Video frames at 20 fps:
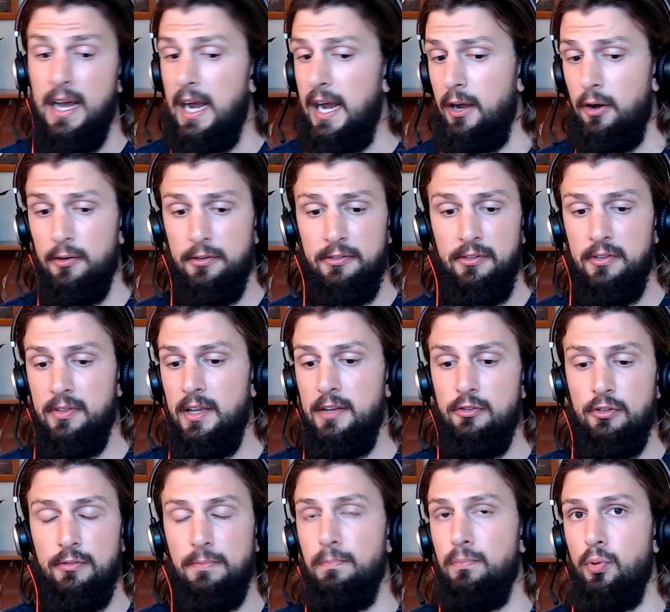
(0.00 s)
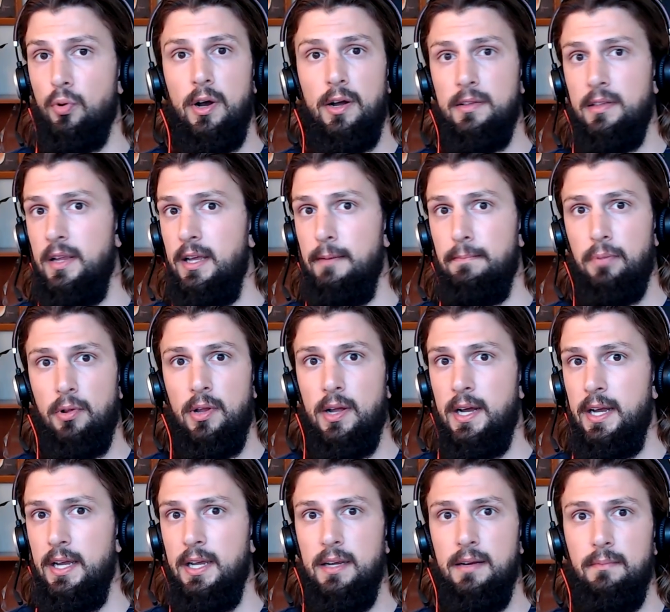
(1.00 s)
I also think just broadly
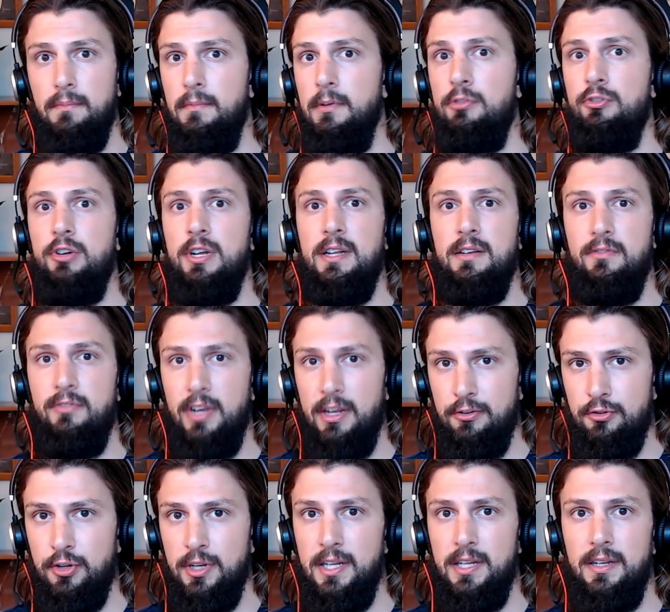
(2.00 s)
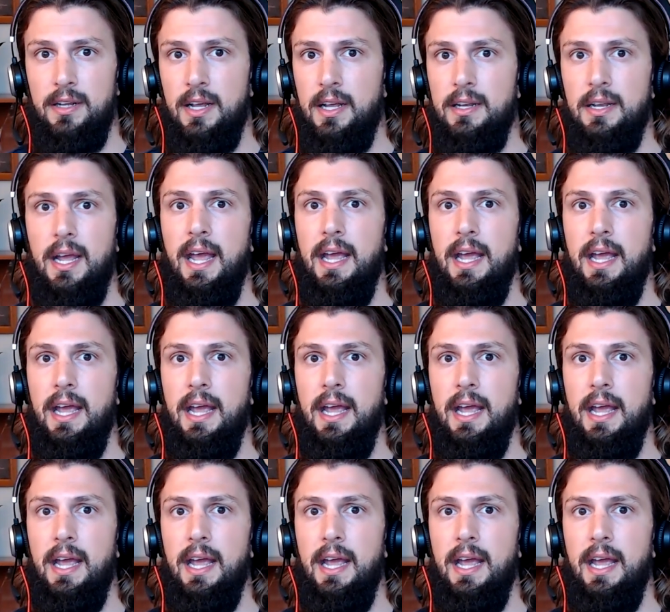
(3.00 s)
applying machine vision and